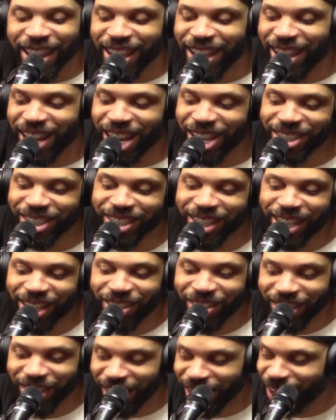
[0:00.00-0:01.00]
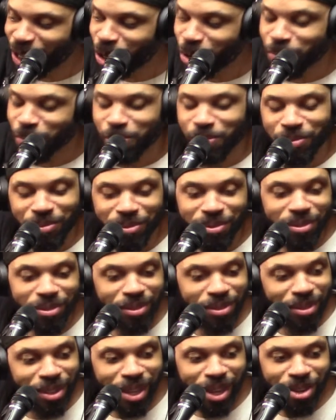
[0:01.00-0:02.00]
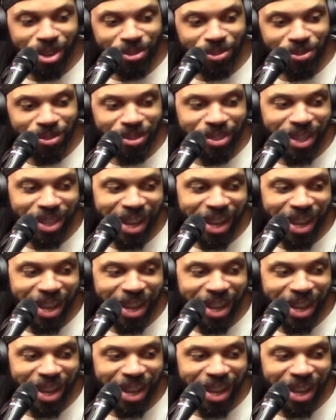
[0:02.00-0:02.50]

and I was like, okay, well, he, he's a Mormon, so of course.